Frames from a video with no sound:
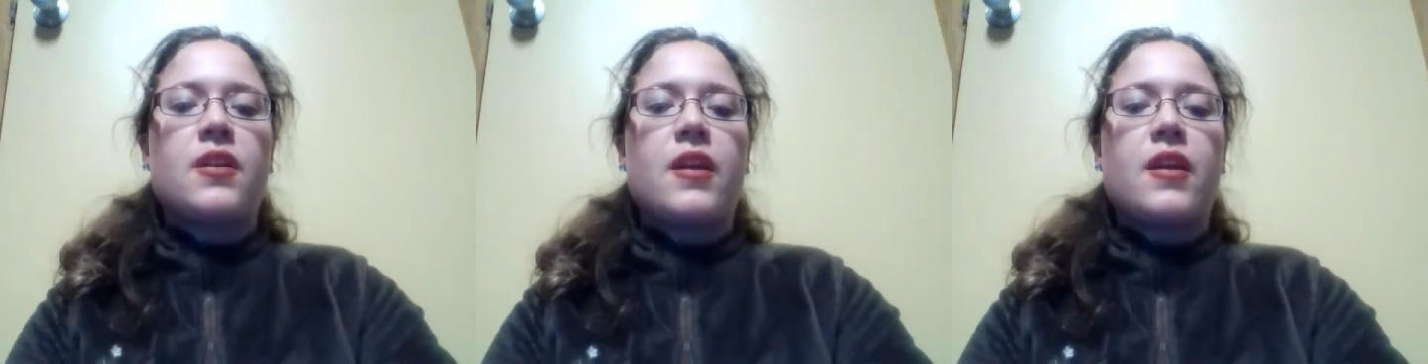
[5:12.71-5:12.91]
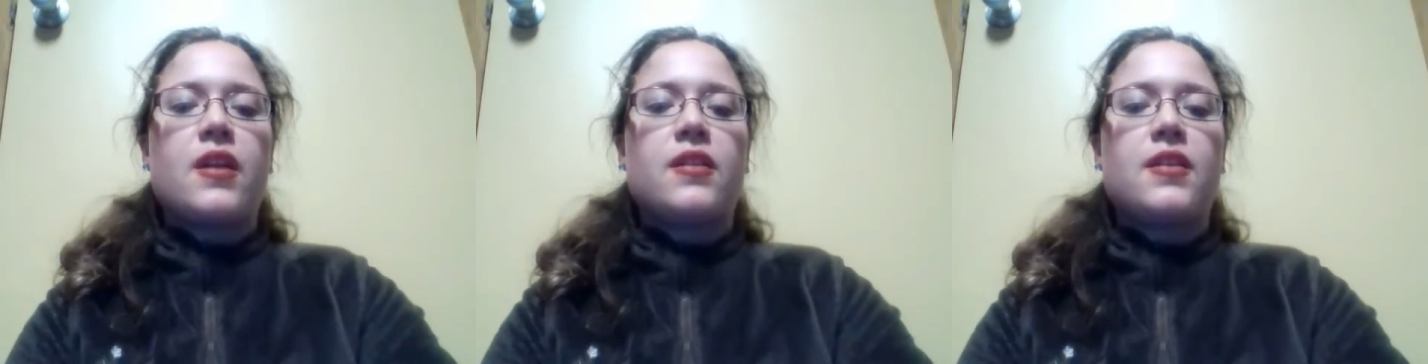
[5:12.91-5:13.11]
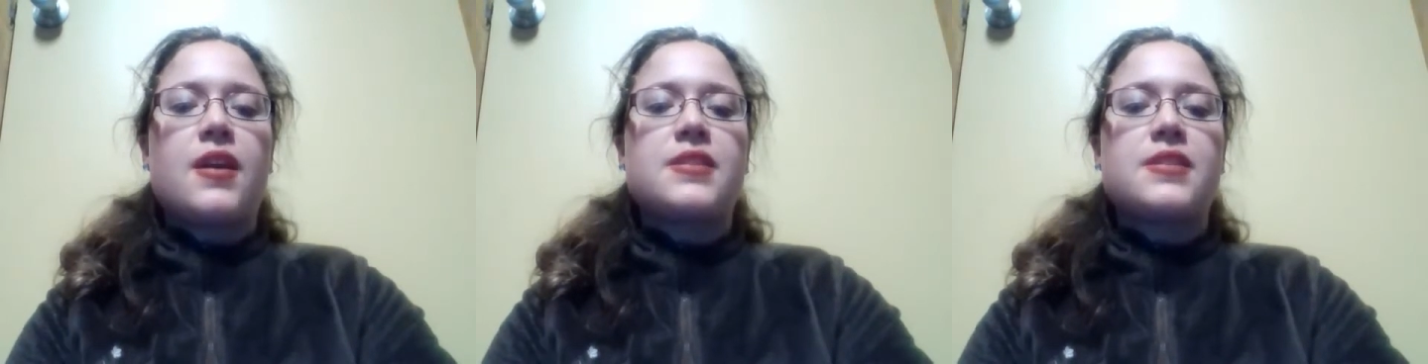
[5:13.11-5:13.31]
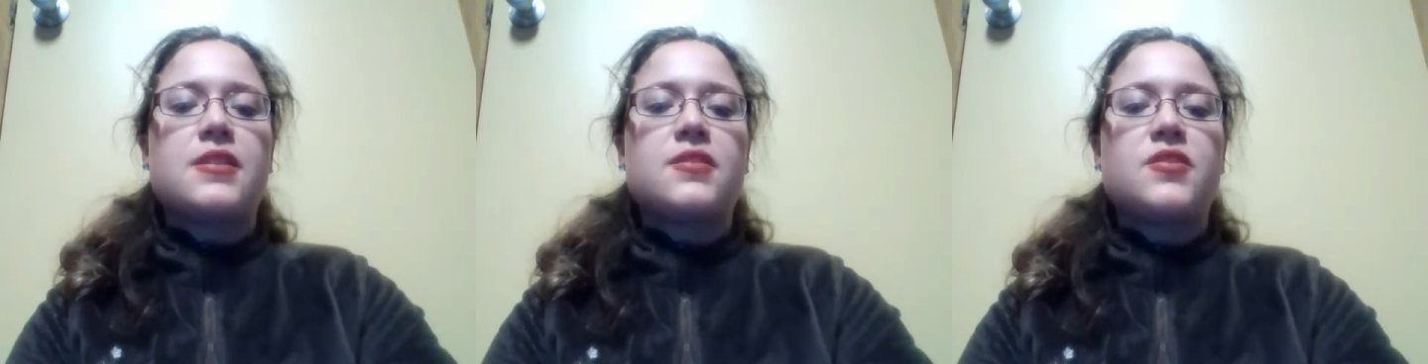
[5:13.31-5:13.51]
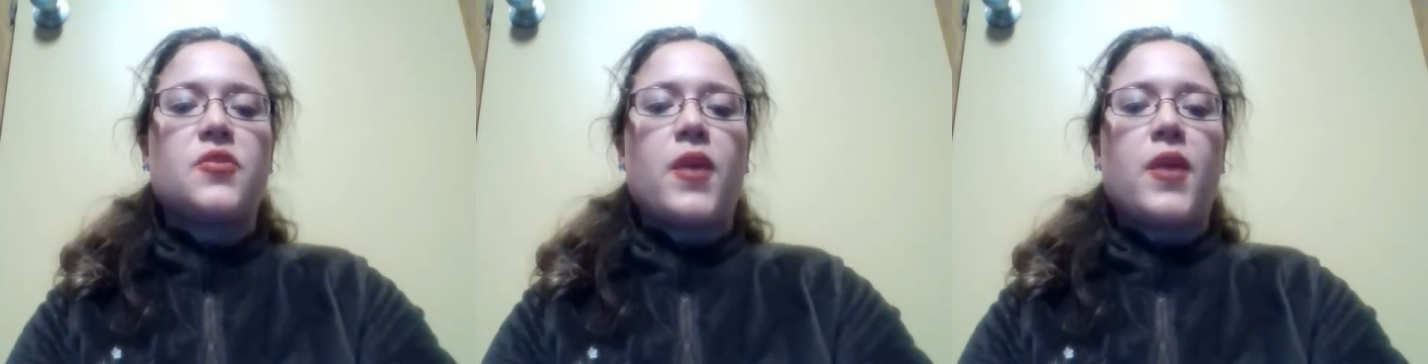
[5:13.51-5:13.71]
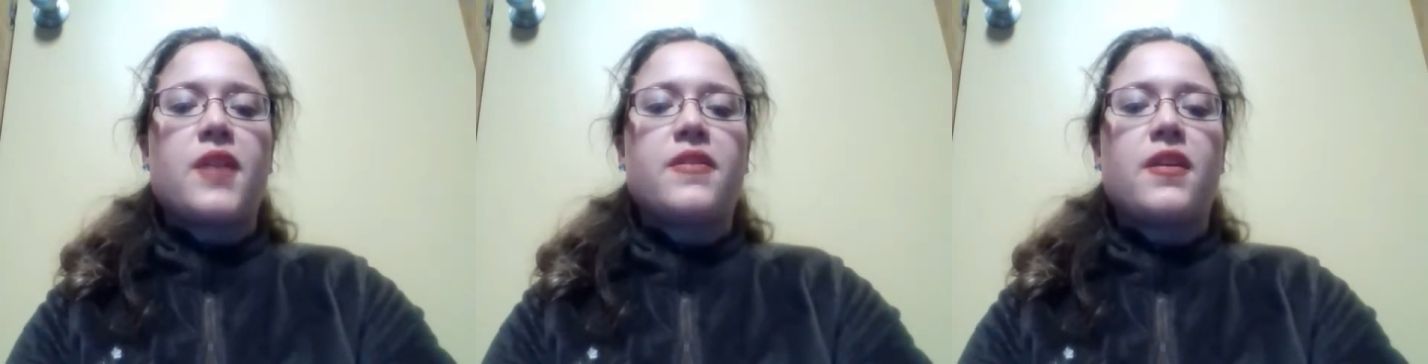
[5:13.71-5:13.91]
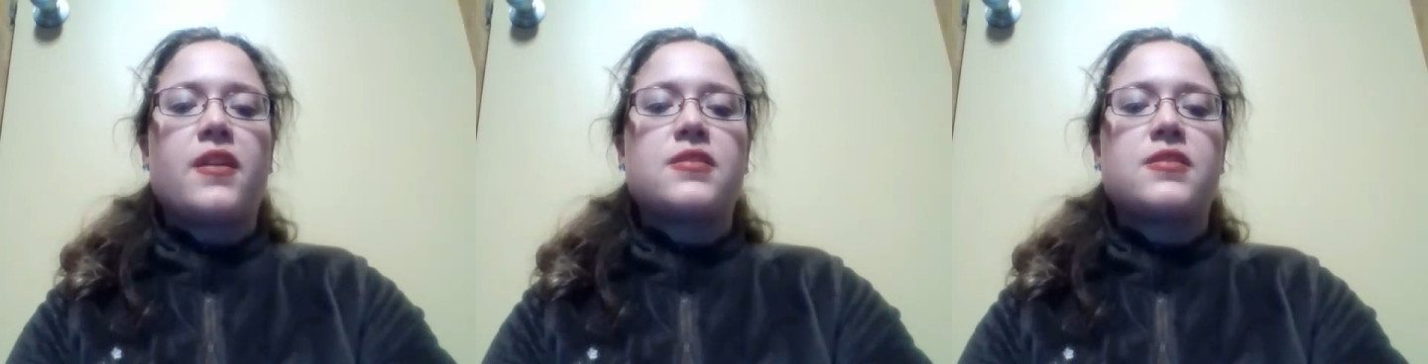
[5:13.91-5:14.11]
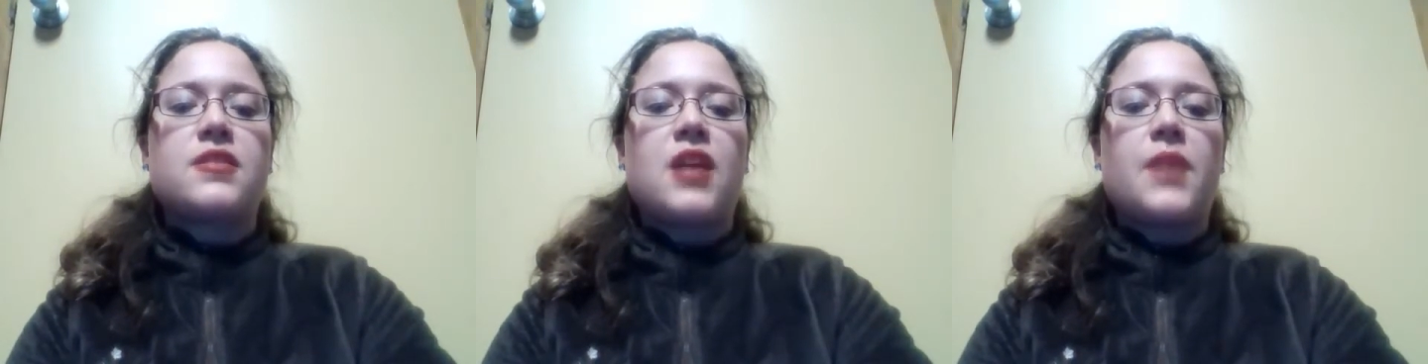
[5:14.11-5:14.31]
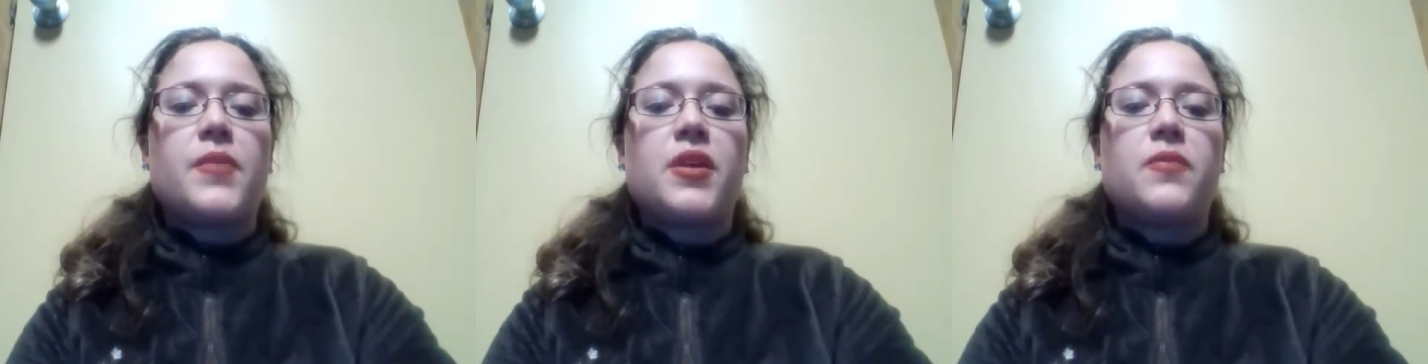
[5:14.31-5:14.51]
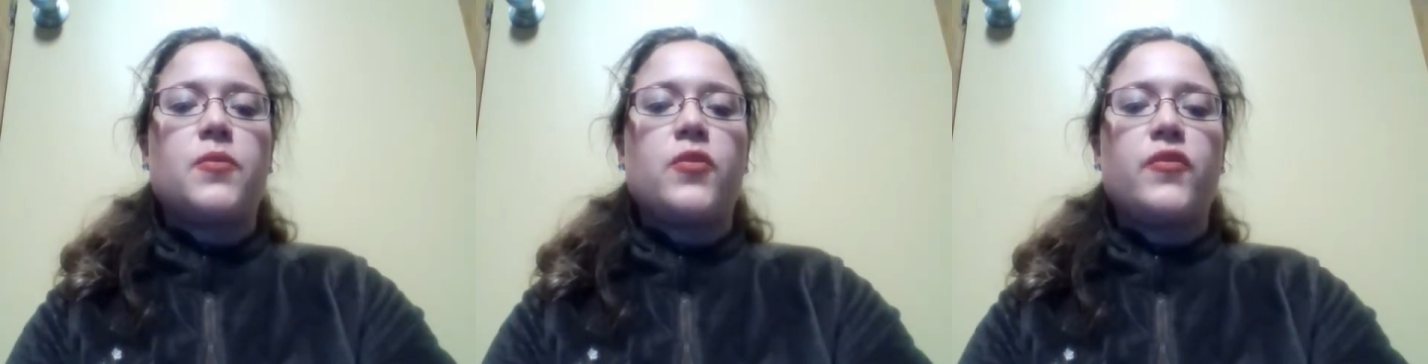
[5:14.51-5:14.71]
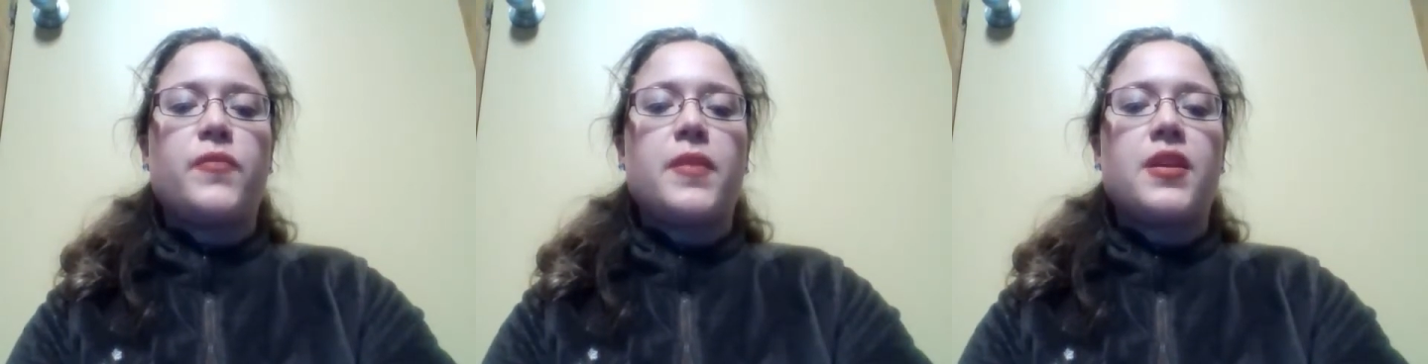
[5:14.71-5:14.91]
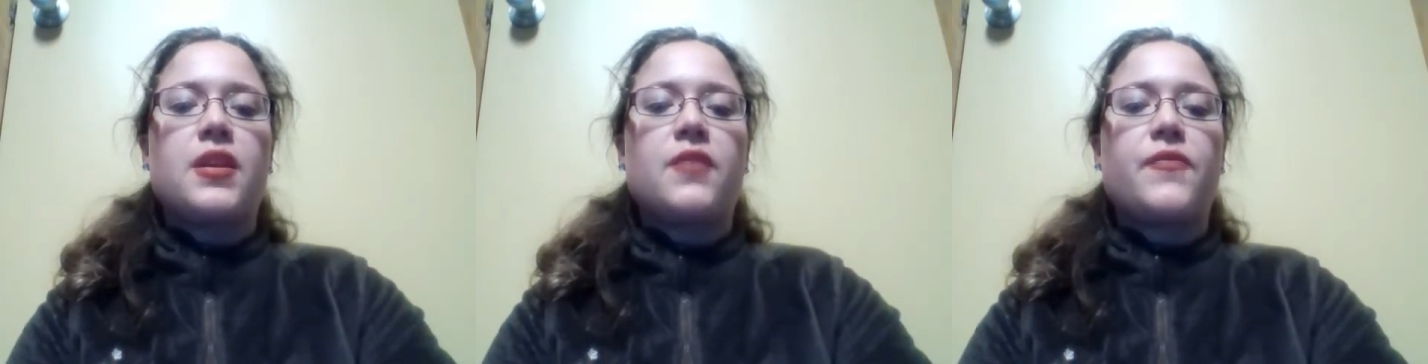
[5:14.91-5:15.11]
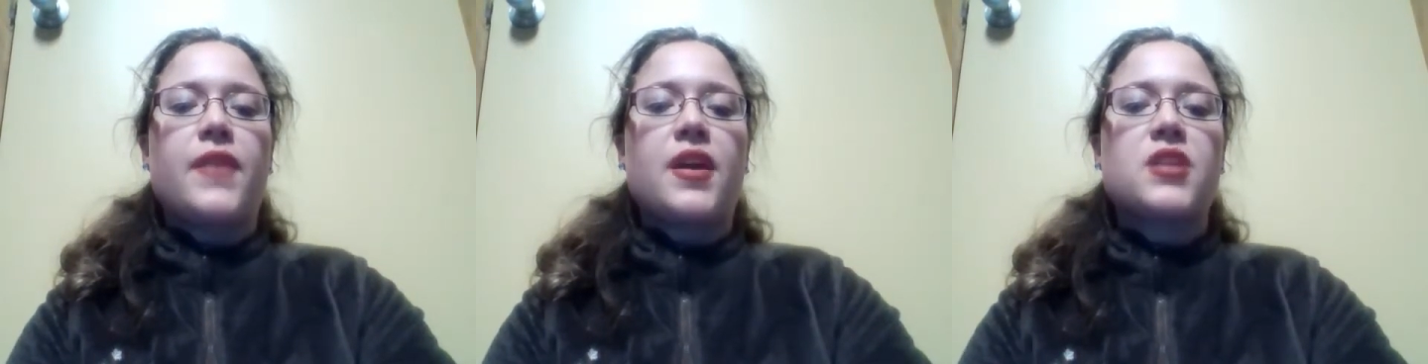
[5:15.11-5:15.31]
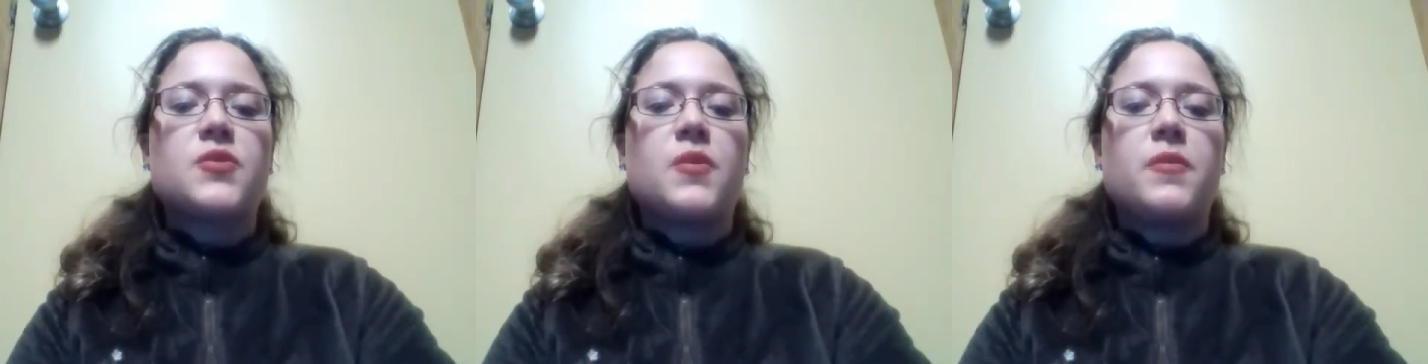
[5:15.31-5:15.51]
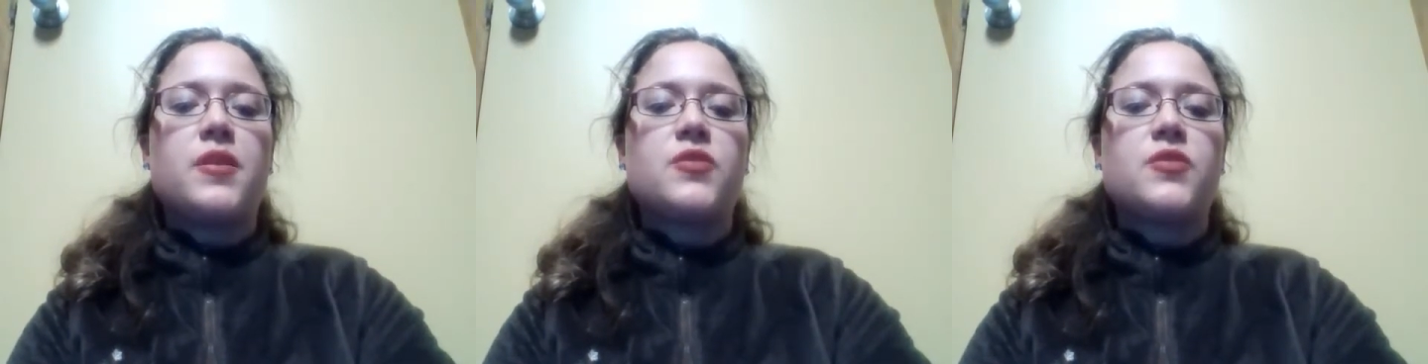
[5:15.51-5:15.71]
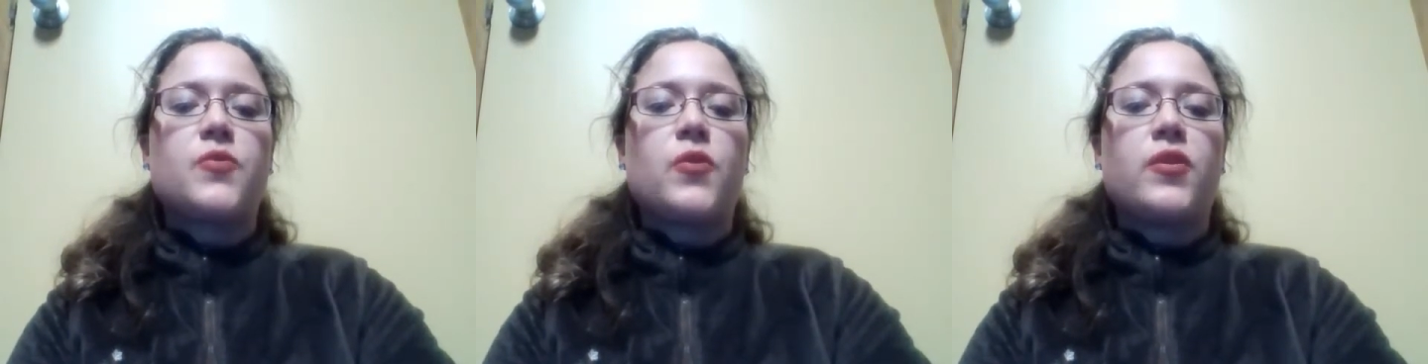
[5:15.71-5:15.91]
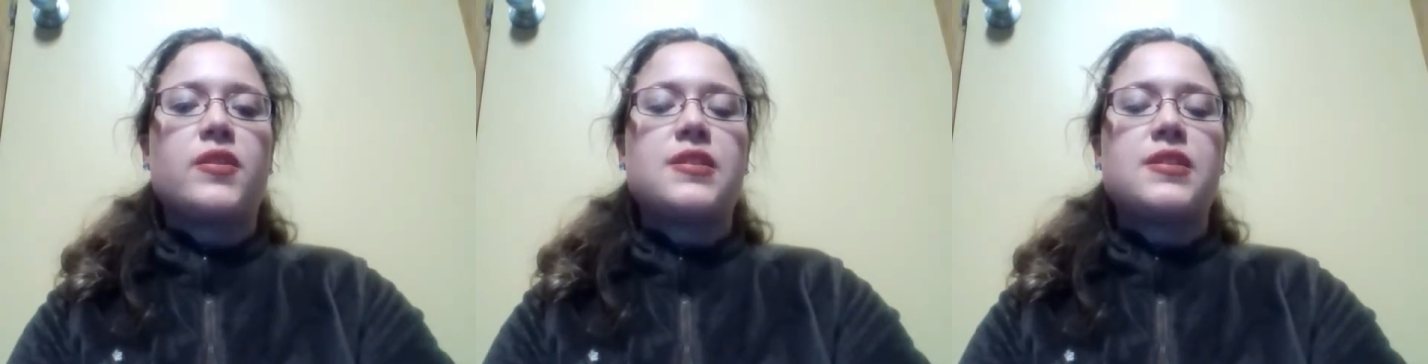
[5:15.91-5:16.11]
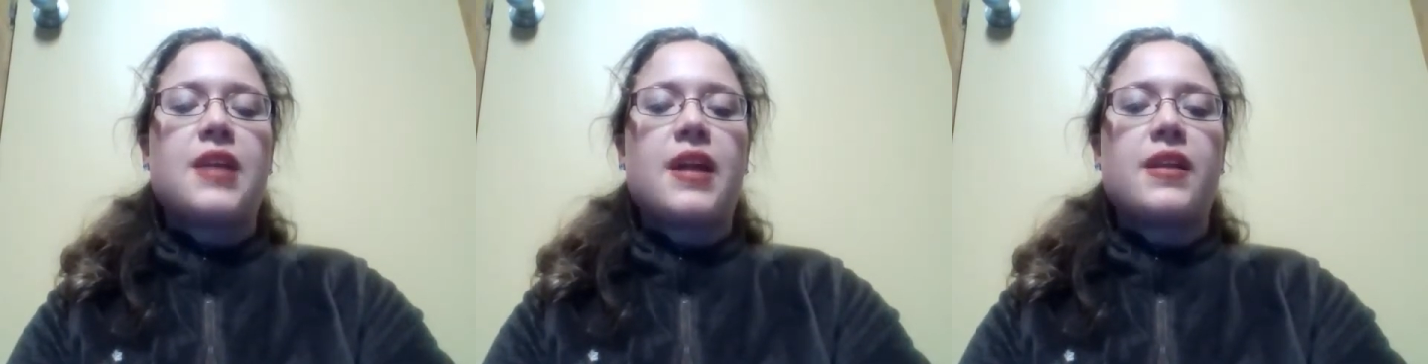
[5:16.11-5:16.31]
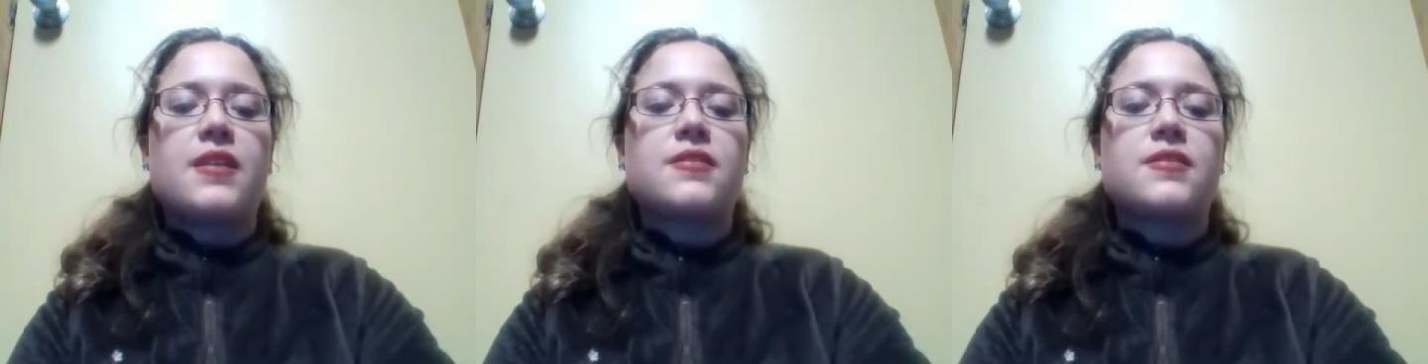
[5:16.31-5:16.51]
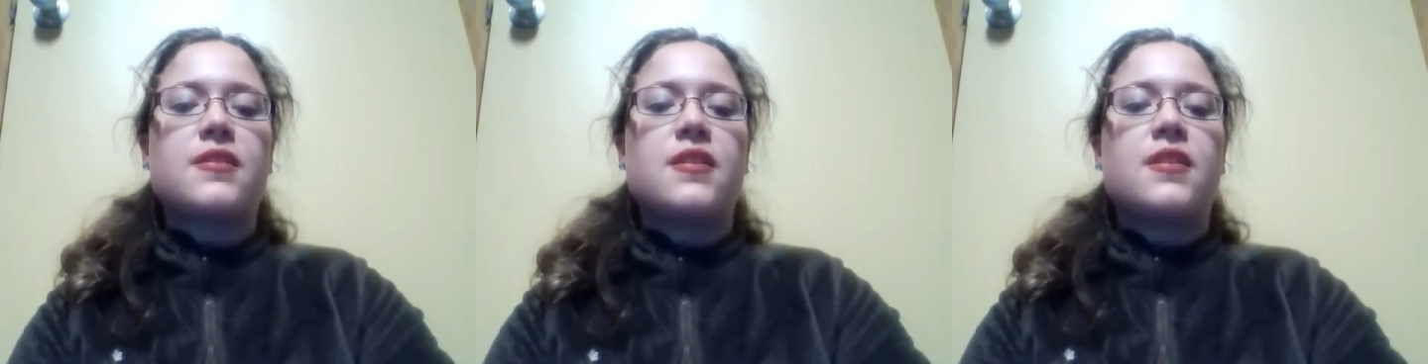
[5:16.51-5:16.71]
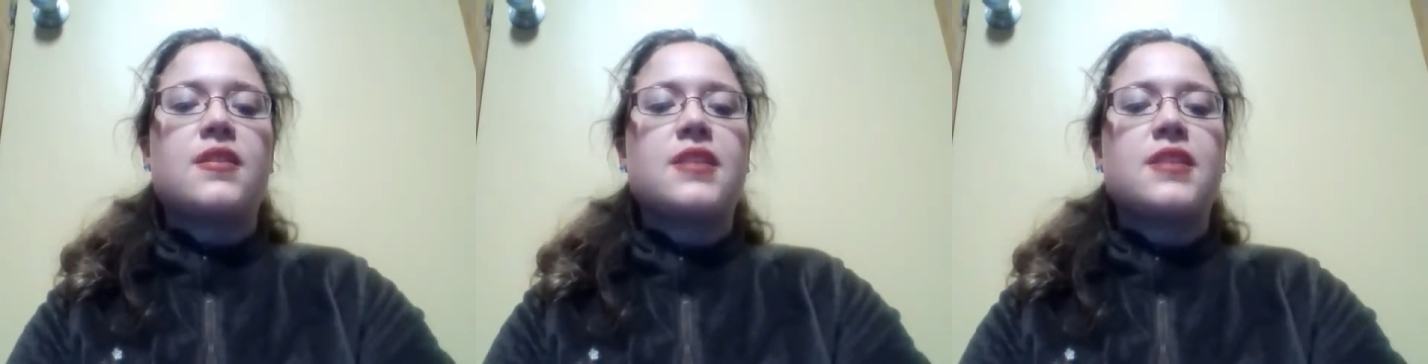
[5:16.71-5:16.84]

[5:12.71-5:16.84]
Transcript: analyzes the way the Islamic movement affects women's role and status,